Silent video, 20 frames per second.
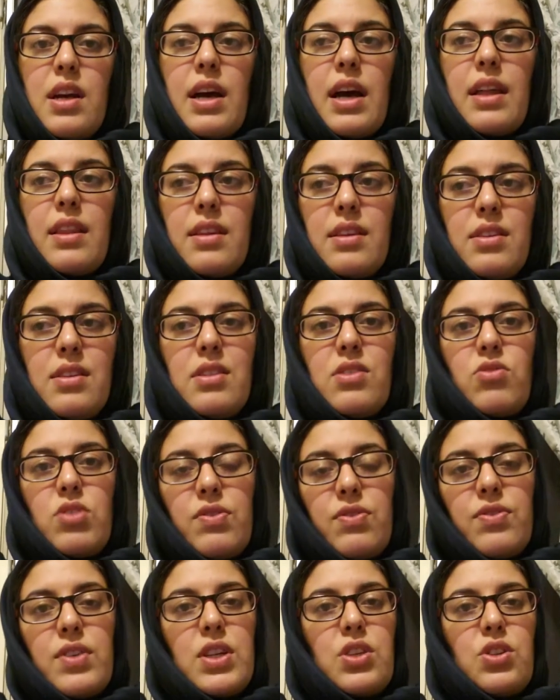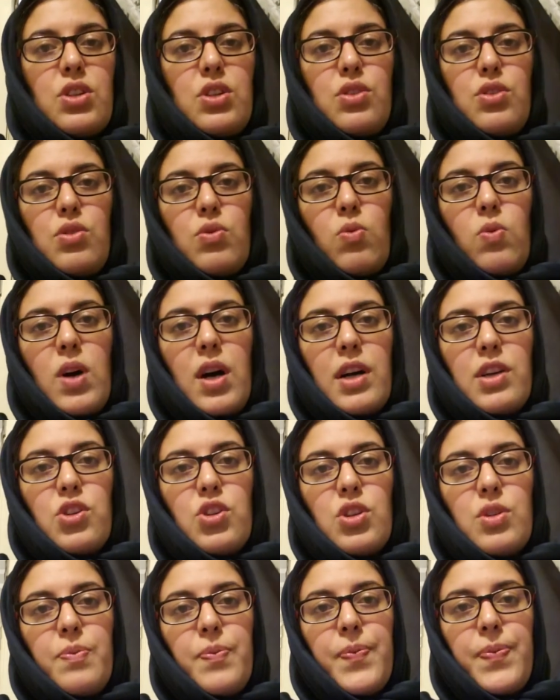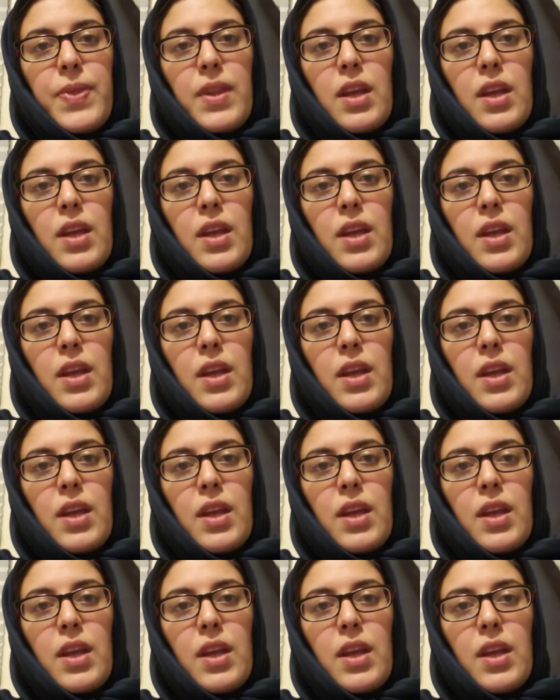and this is refreshing to watch.